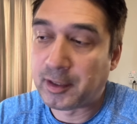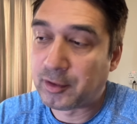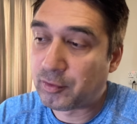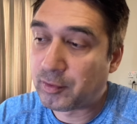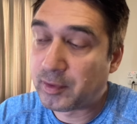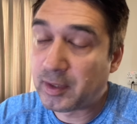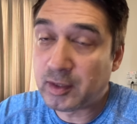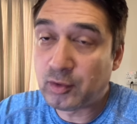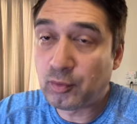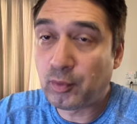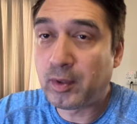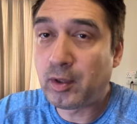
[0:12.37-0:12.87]
So in
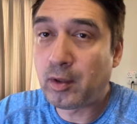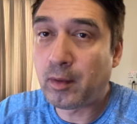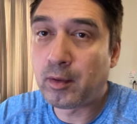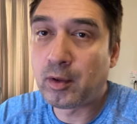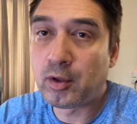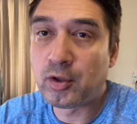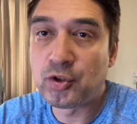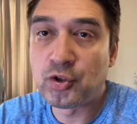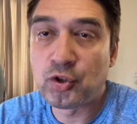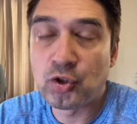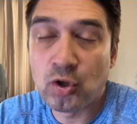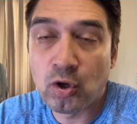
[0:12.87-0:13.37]
this video, I'm
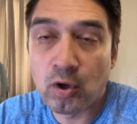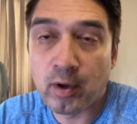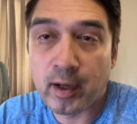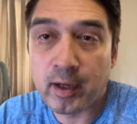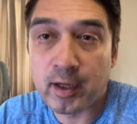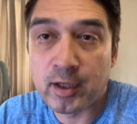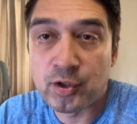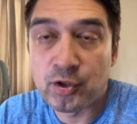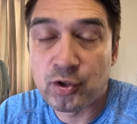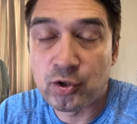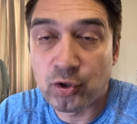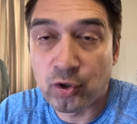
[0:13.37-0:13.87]
going to go ahead
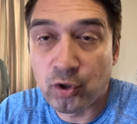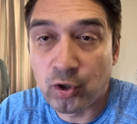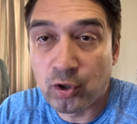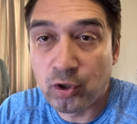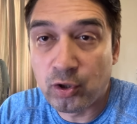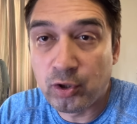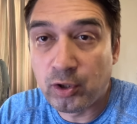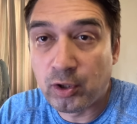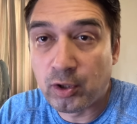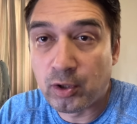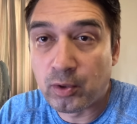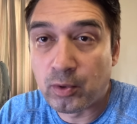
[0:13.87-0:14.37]
and show
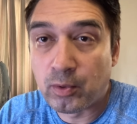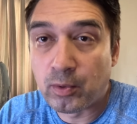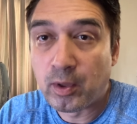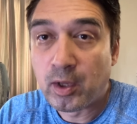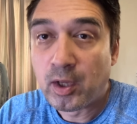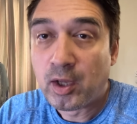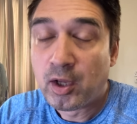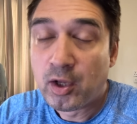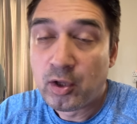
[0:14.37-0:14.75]
you